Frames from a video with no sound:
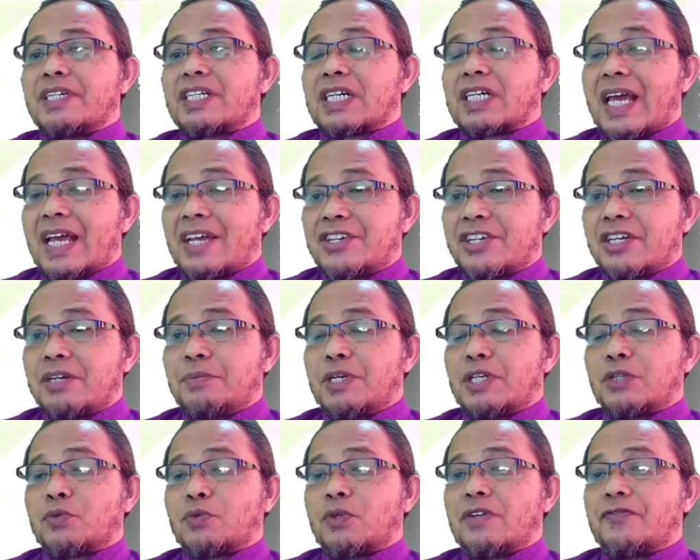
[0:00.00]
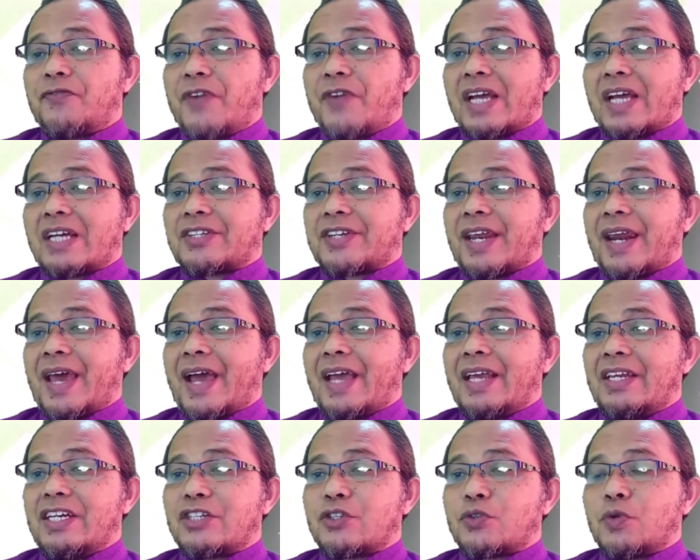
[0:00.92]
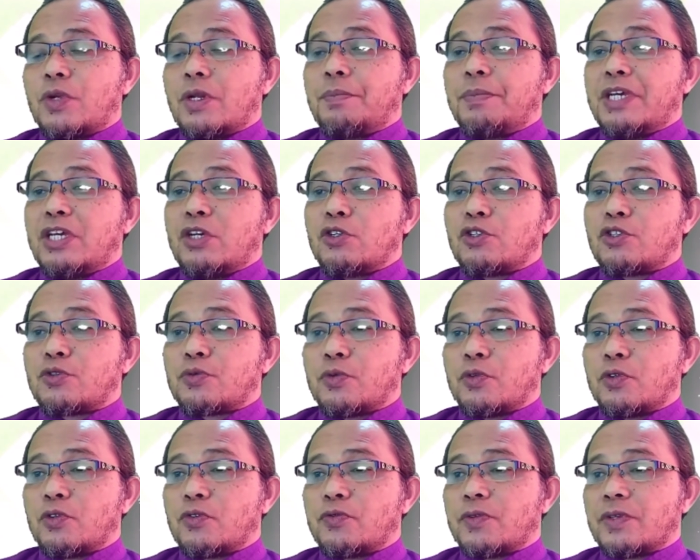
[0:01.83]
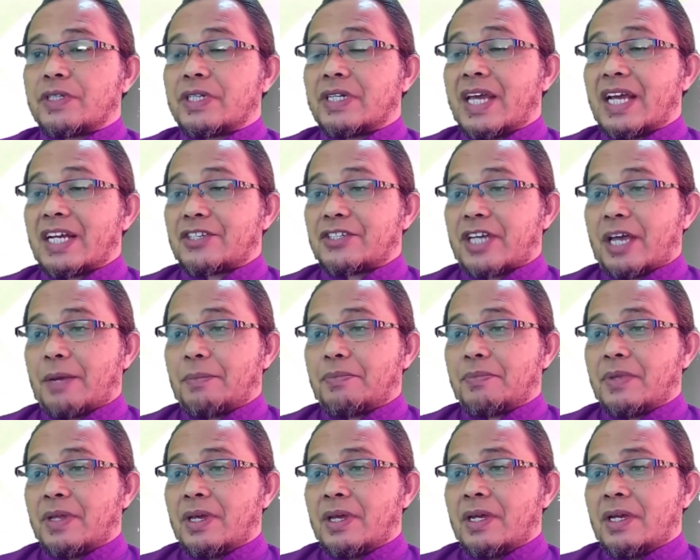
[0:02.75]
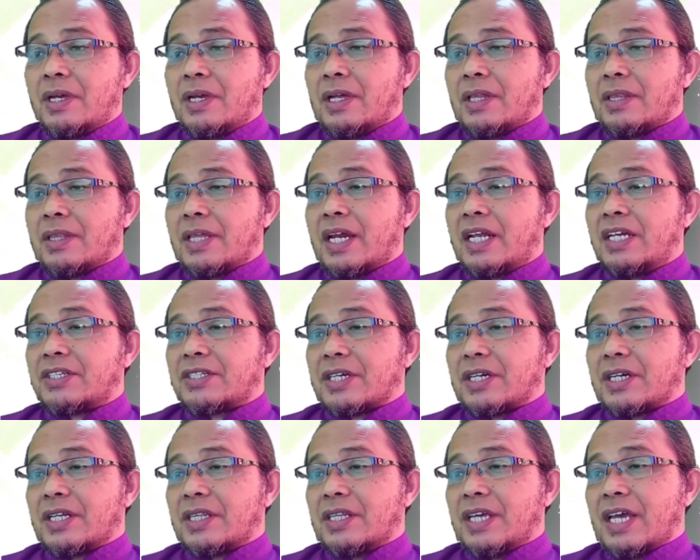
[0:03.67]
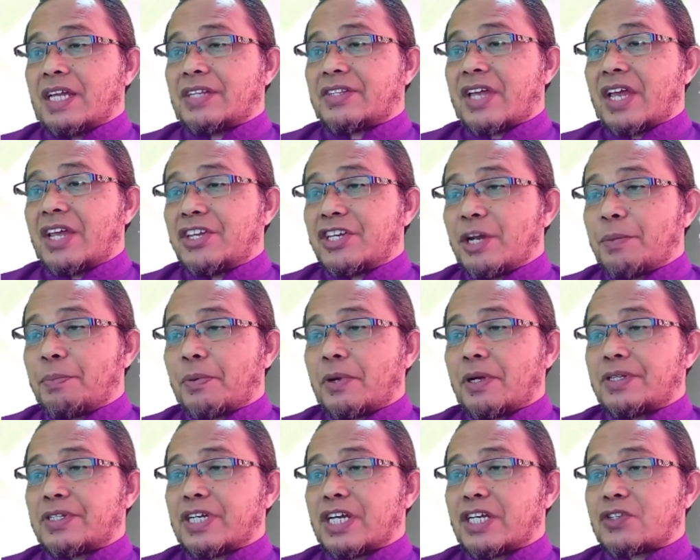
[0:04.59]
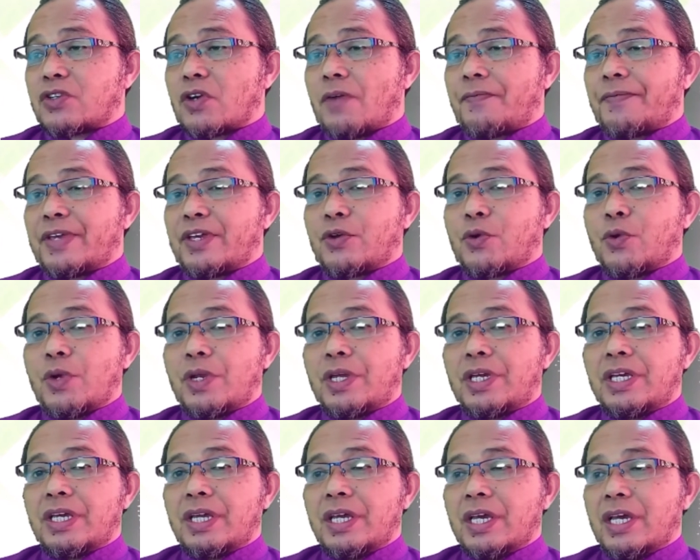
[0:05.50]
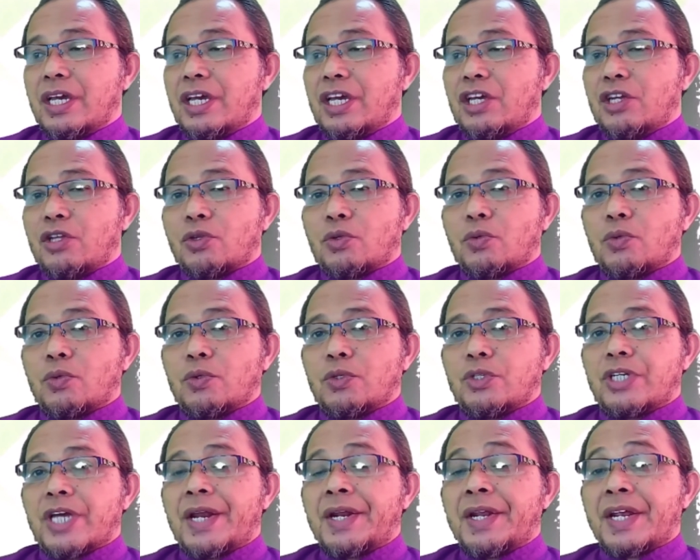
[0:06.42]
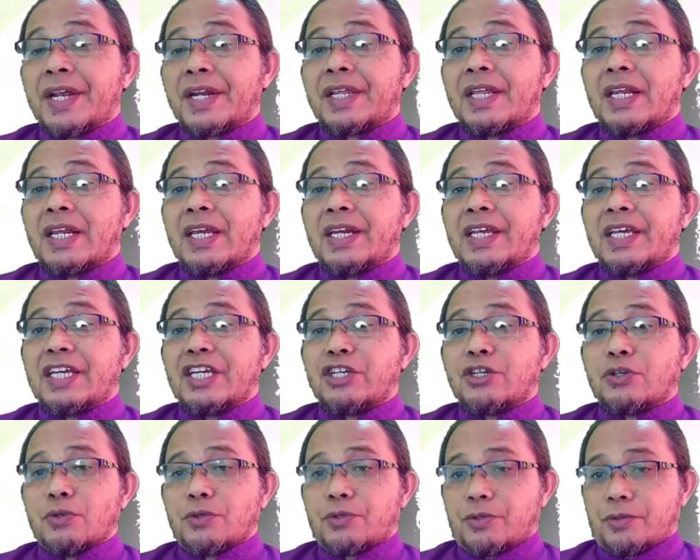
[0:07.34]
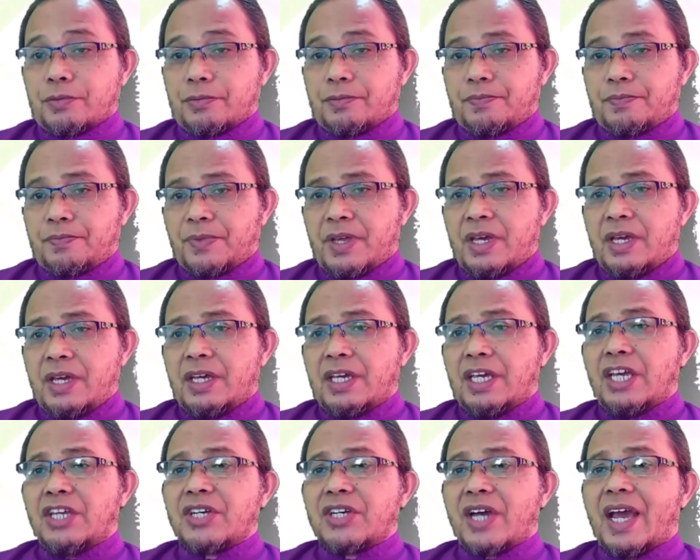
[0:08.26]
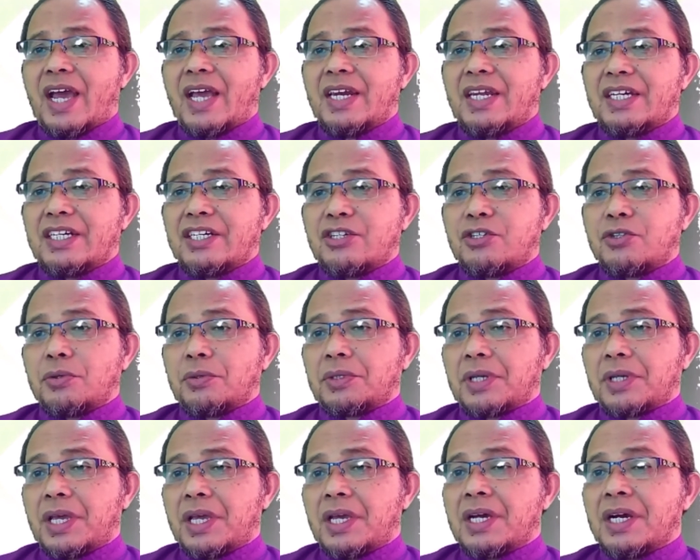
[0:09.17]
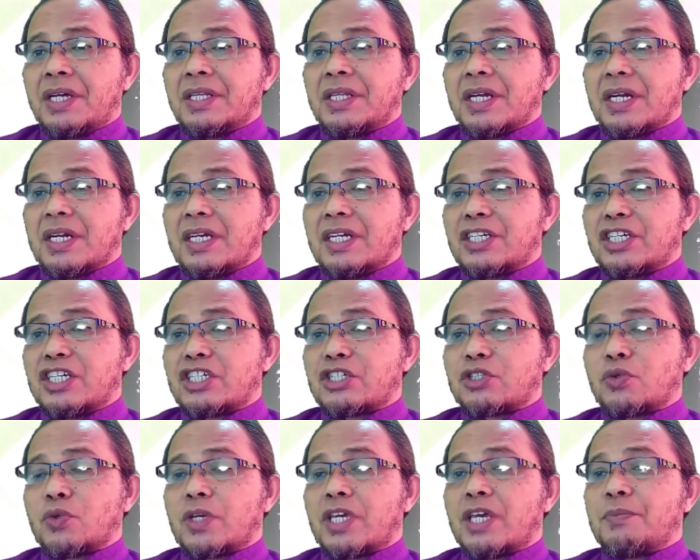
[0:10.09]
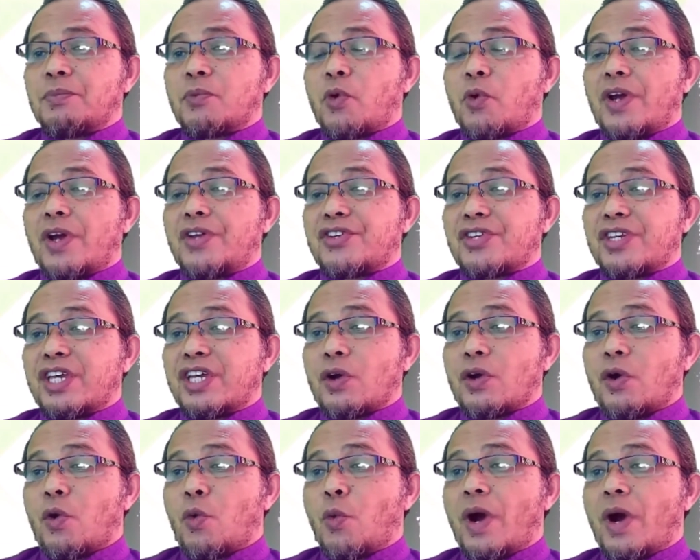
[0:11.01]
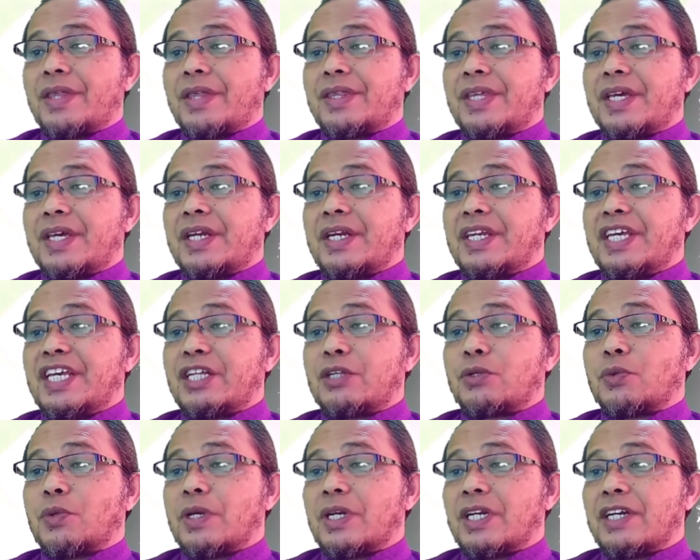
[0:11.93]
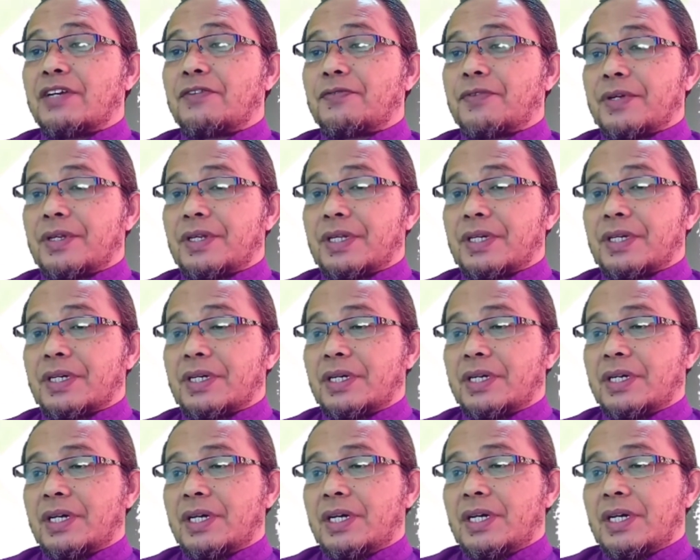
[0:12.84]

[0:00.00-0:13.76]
of the connection between facts and ideas will be useful for the next step. That is the essential process of inquiry to generate the learning issues. Each idea should trigger the learners to keep questioning on what they need to learn further.